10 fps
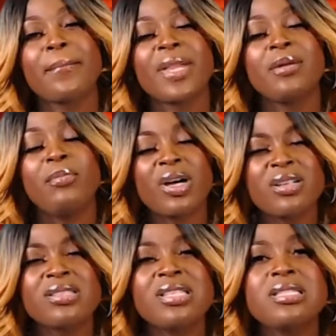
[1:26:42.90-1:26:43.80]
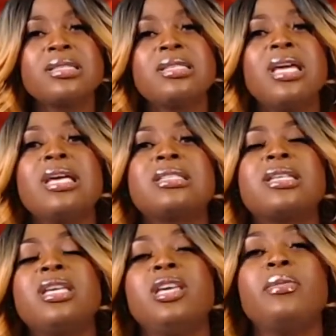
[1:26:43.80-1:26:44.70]
But consistency is
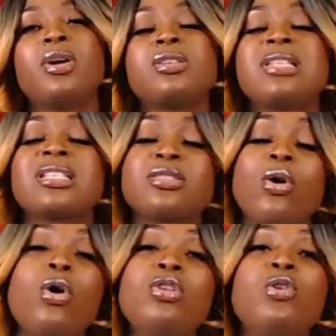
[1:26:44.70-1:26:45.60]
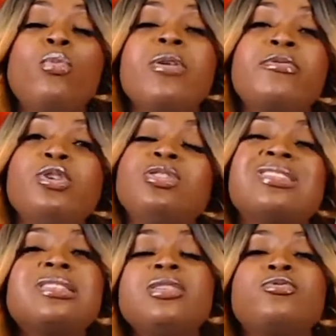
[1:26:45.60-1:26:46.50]
key, because that's the only way for you to
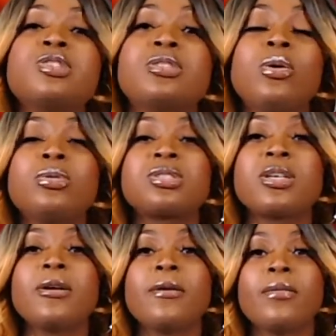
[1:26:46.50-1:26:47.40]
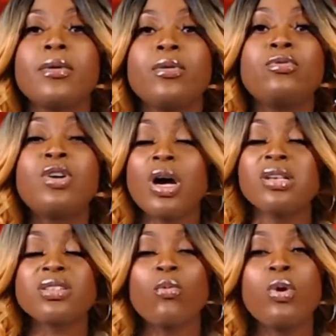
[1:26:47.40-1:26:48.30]
see results.
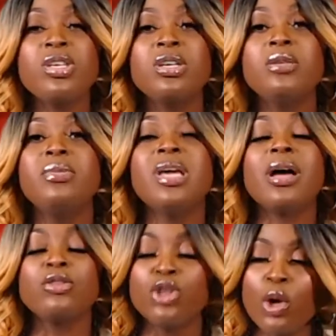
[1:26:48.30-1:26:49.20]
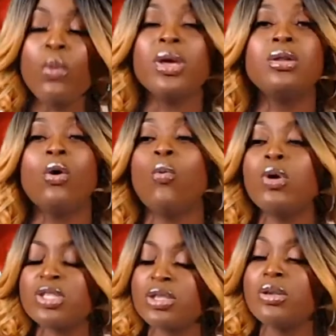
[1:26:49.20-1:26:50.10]
Regardless of what you're going to be doing or
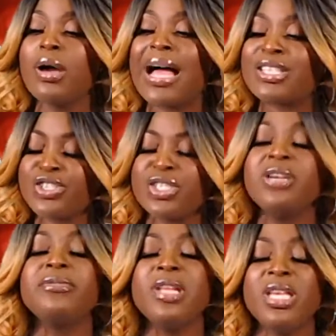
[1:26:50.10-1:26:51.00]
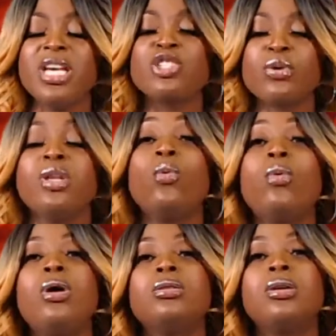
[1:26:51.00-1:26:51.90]
want to achieve in the year
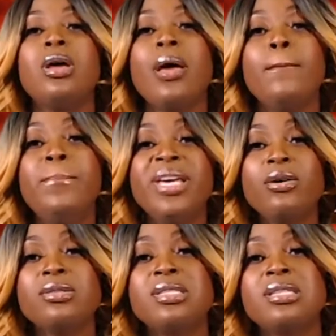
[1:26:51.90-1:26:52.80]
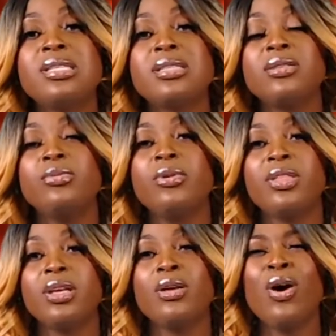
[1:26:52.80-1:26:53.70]
21, be consistent with
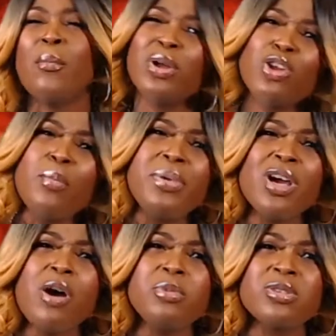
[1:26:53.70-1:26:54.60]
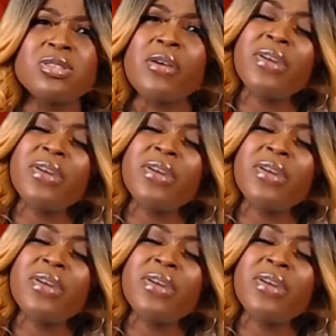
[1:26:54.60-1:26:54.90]
it. But don't beat up yourself.